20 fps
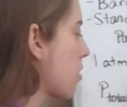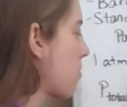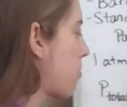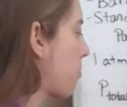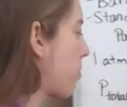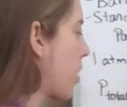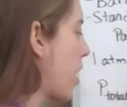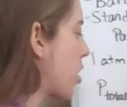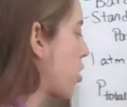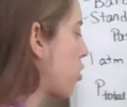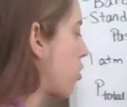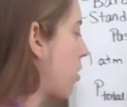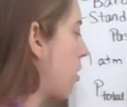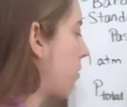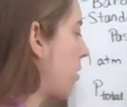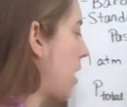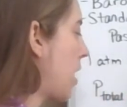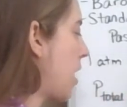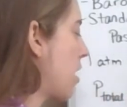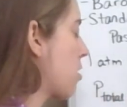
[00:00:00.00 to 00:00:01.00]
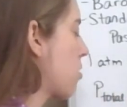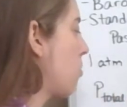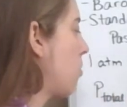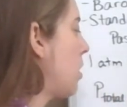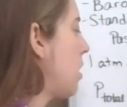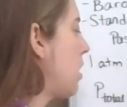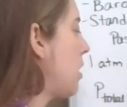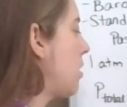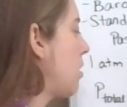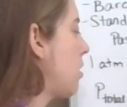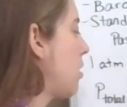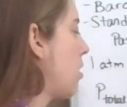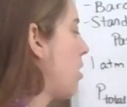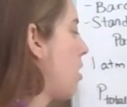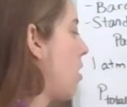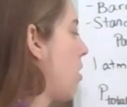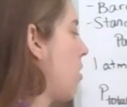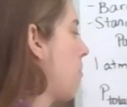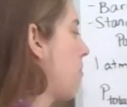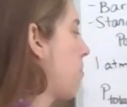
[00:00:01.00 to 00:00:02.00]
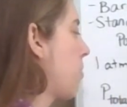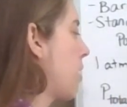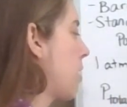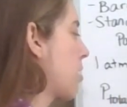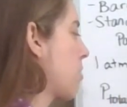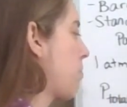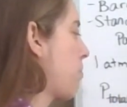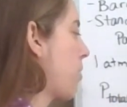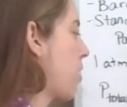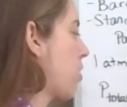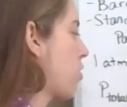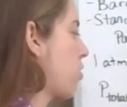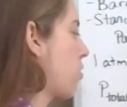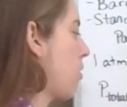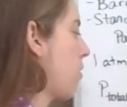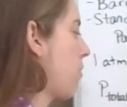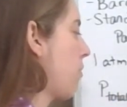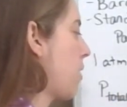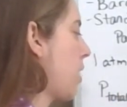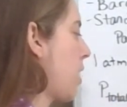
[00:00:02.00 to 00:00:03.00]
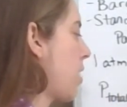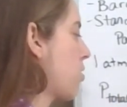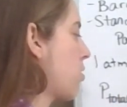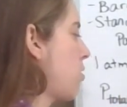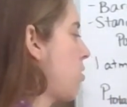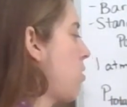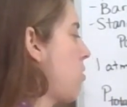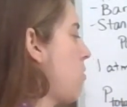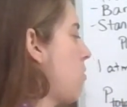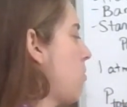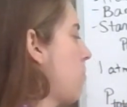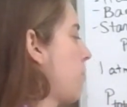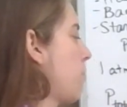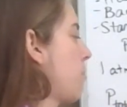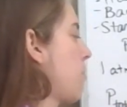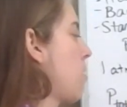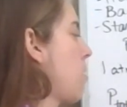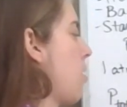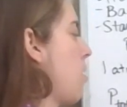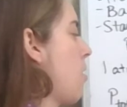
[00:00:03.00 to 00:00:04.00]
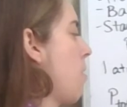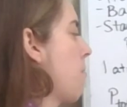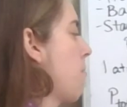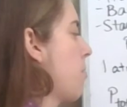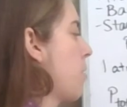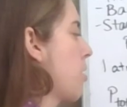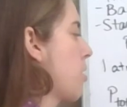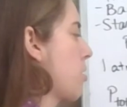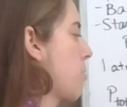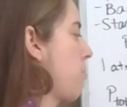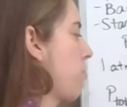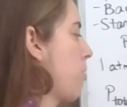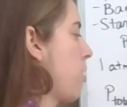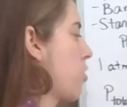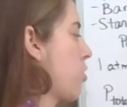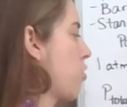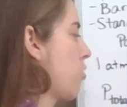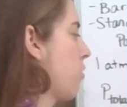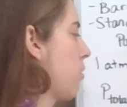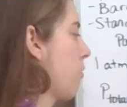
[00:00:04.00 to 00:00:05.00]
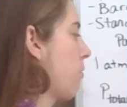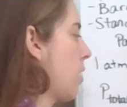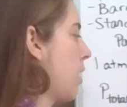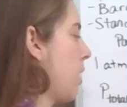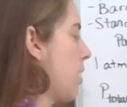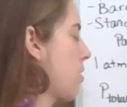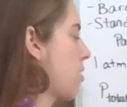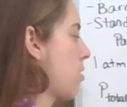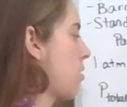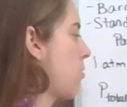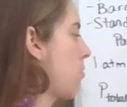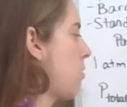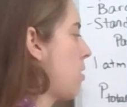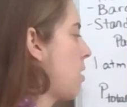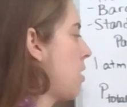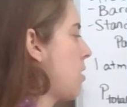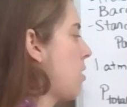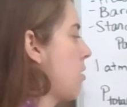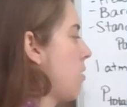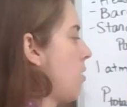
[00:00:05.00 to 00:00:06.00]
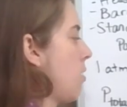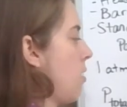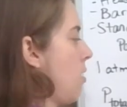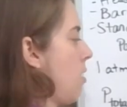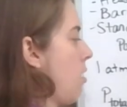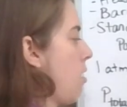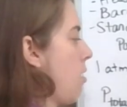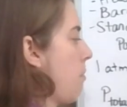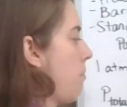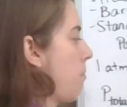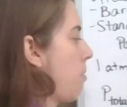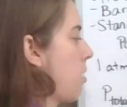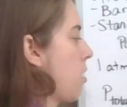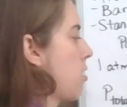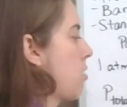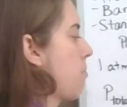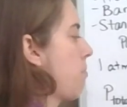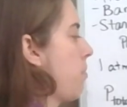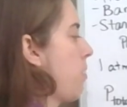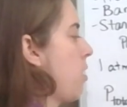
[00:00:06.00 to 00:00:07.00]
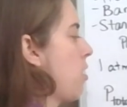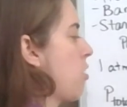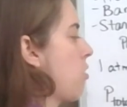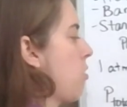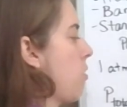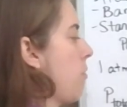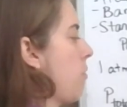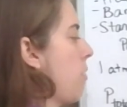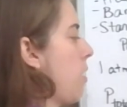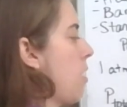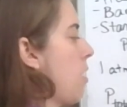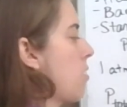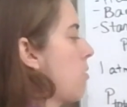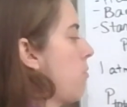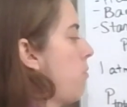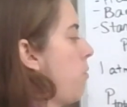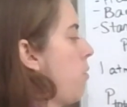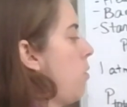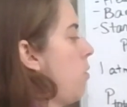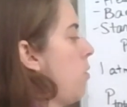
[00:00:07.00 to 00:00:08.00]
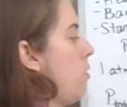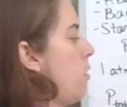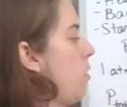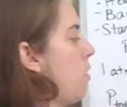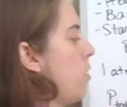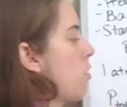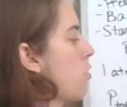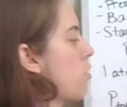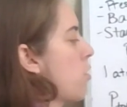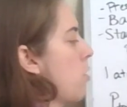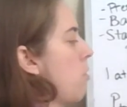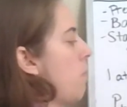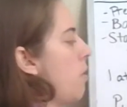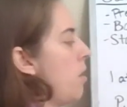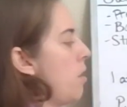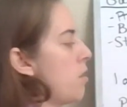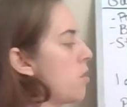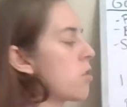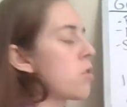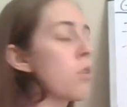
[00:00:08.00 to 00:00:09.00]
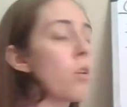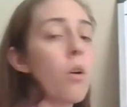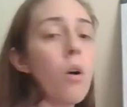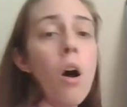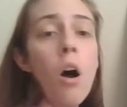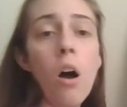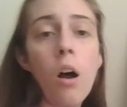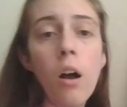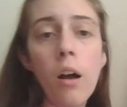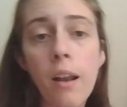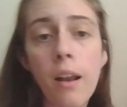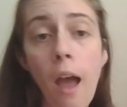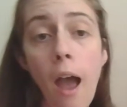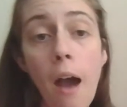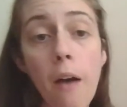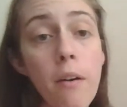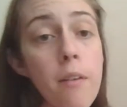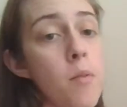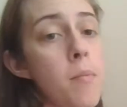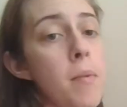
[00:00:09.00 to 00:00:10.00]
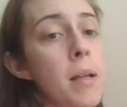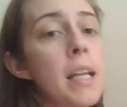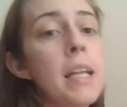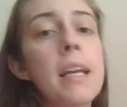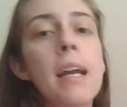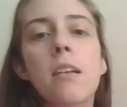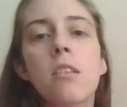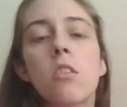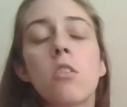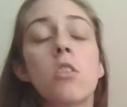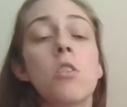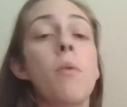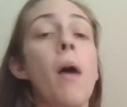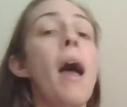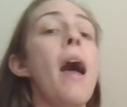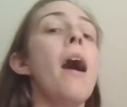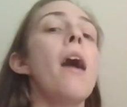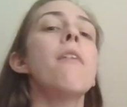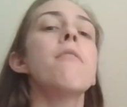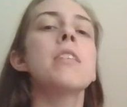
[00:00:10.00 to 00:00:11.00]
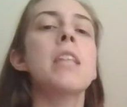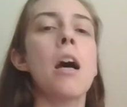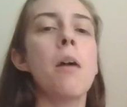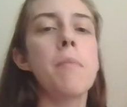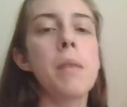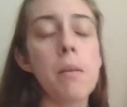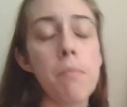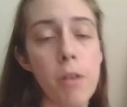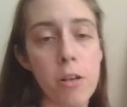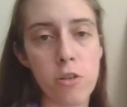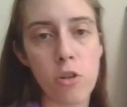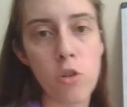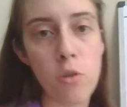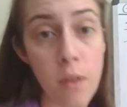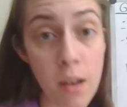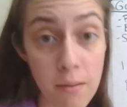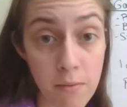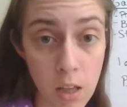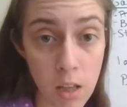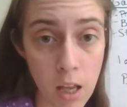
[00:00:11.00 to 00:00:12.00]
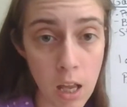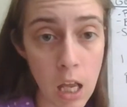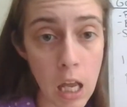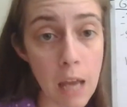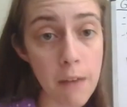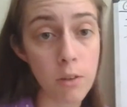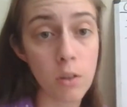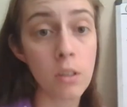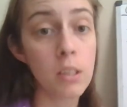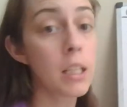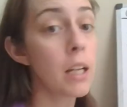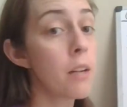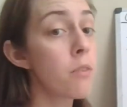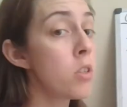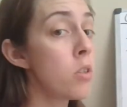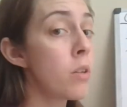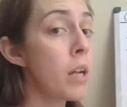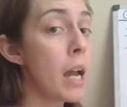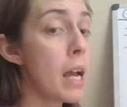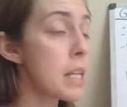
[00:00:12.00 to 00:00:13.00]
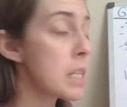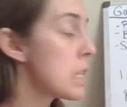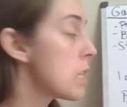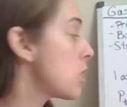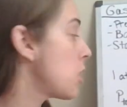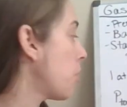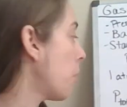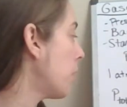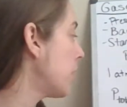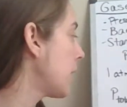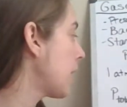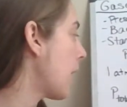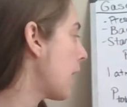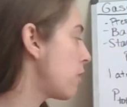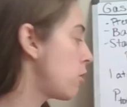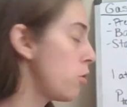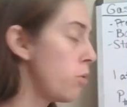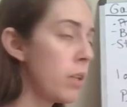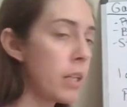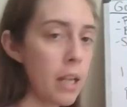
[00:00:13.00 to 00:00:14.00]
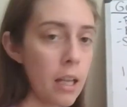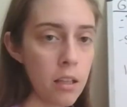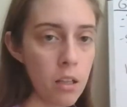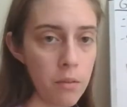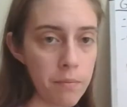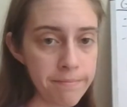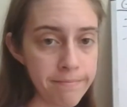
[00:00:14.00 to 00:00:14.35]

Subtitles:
pressure of gas 1 plus pressure of gas 2 plus pressure of gas 3 plus pressure of gas 4, so on, so on. However many gases you have is how many pressures you have. If you only have 2 gases, you only add 2 together.